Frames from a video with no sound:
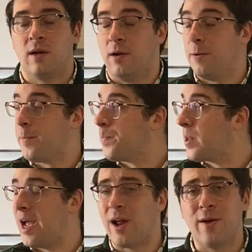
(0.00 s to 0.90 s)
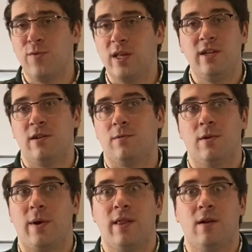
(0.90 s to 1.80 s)
I don't know. I really don't know
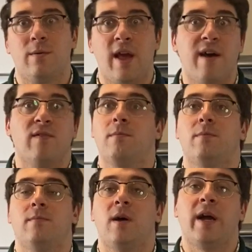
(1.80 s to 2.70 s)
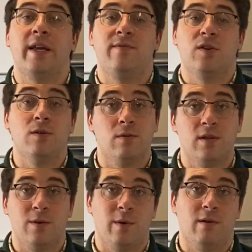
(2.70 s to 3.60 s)
why they don't have it. I even Googled
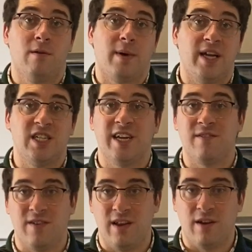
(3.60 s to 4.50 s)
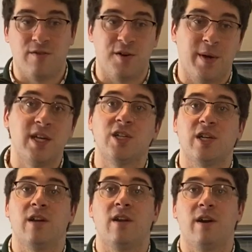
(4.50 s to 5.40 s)
it where you can buy chicken feet in
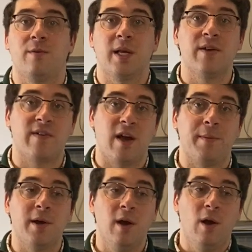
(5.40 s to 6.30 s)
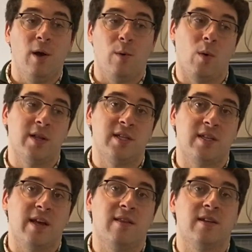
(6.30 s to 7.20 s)
Croatia, and I only found one
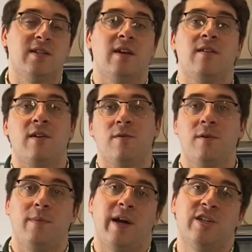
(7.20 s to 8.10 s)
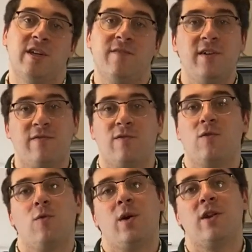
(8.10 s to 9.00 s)
site that said that you could buy chicken feet
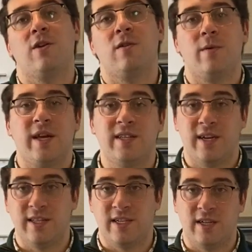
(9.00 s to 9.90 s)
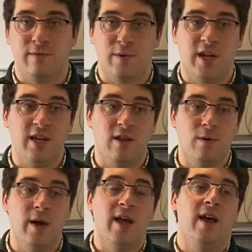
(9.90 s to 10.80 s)
for €1.10 per kilo,